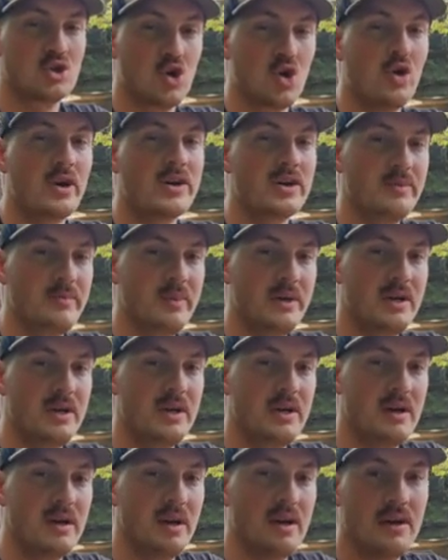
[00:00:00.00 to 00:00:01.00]
is going to
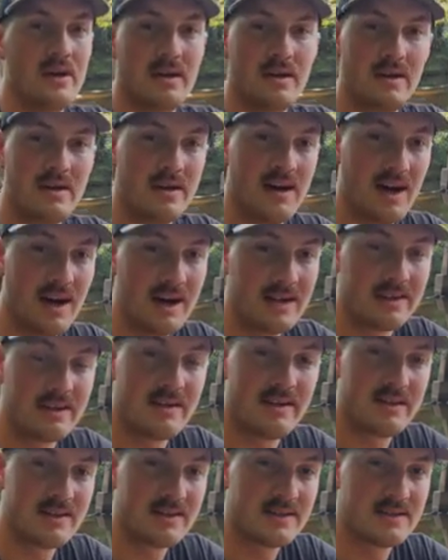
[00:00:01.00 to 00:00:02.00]
be hot
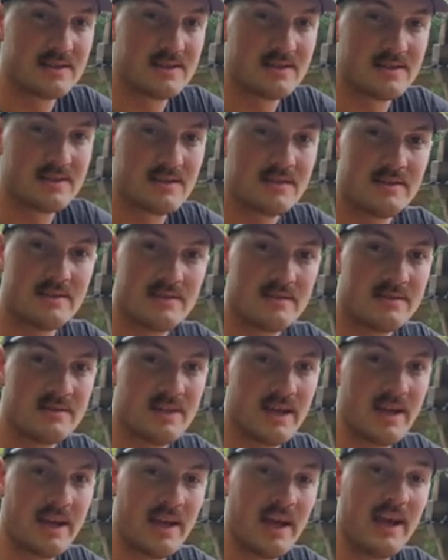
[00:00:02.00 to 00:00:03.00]
dogs,
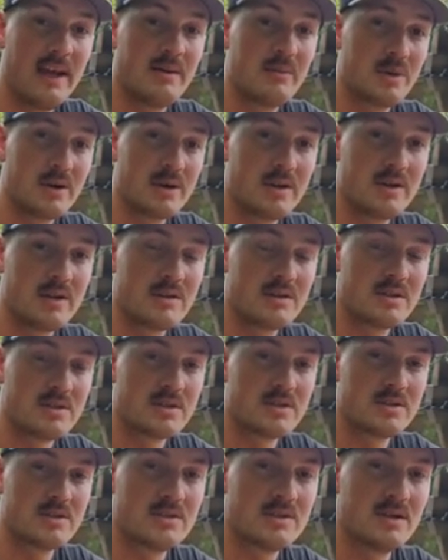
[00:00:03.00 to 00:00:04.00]

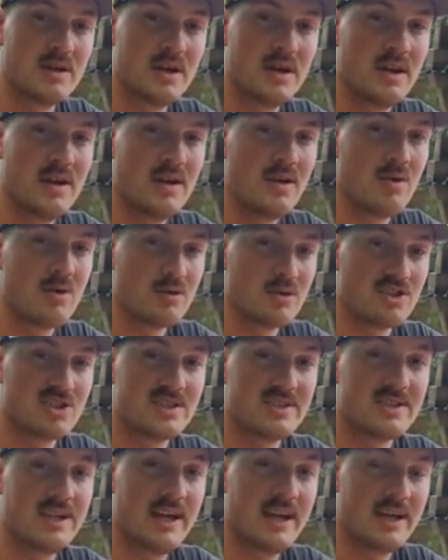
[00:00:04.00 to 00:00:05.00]
hamburgers, or
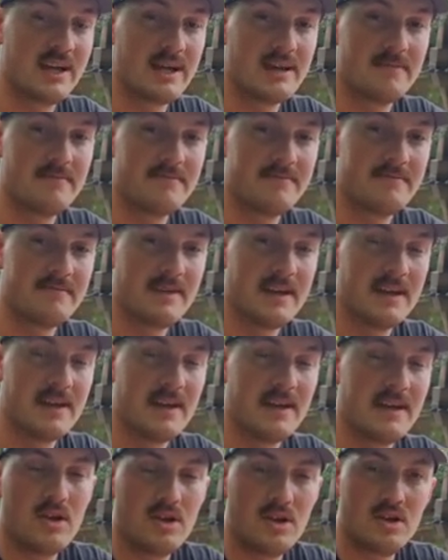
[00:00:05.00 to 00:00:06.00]
steak.
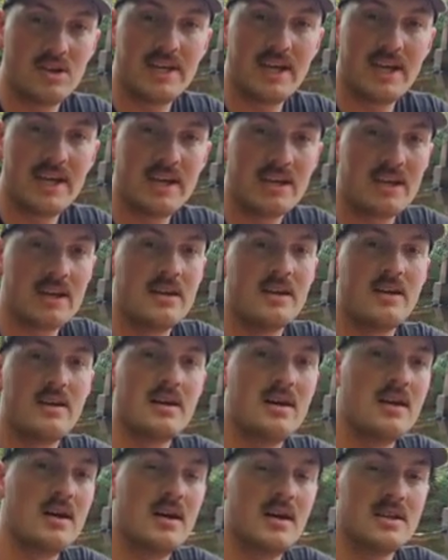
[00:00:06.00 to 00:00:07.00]
You take
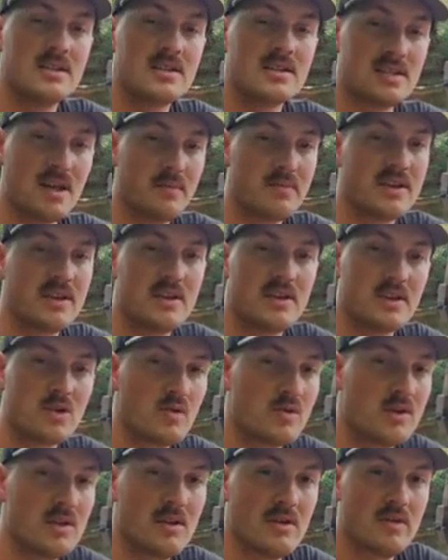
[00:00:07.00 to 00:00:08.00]
something to
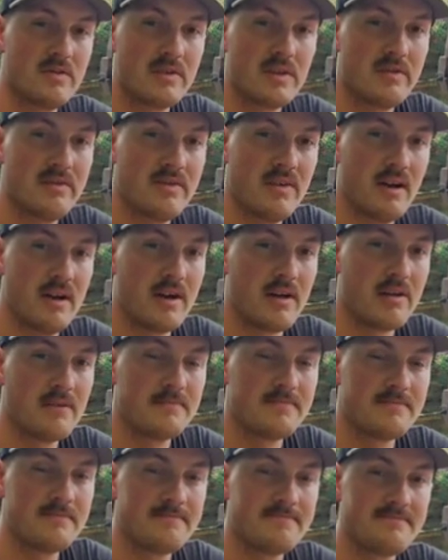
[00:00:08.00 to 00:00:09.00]
grill over the
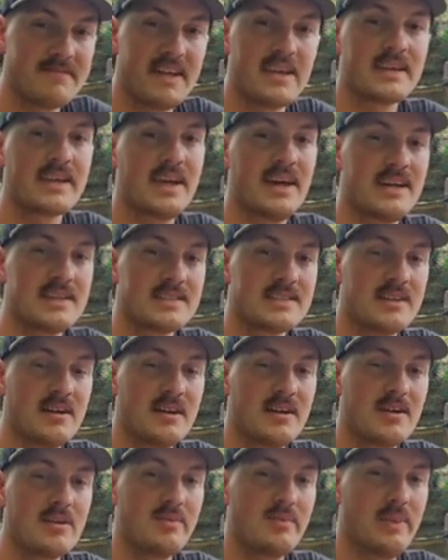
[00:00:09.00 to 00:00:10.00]
fire, cast
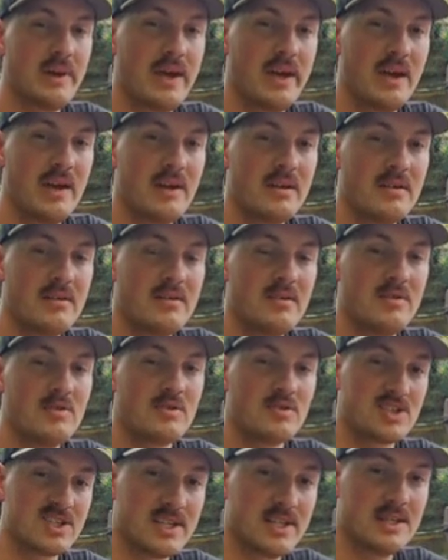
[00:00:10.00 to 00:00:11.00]
iron pan
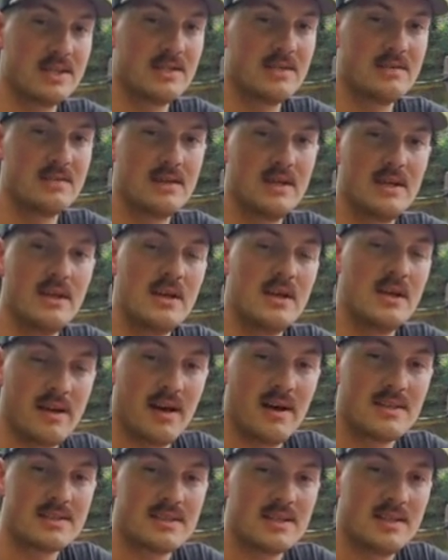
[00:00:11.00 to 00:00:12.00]
or skillet,
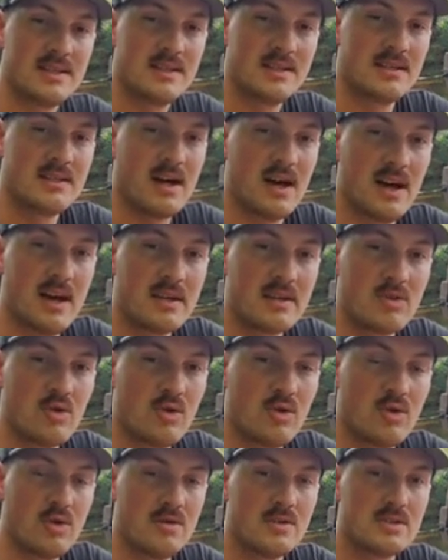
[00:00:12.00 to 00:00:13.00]
toss it into the hot
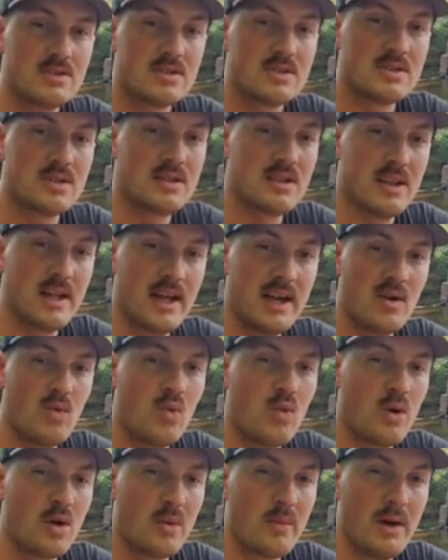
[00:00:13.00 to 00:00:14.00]
coals, let
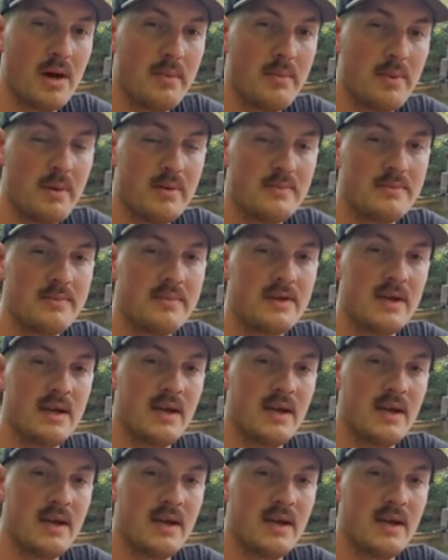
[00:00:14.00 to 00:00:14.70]
it warm up,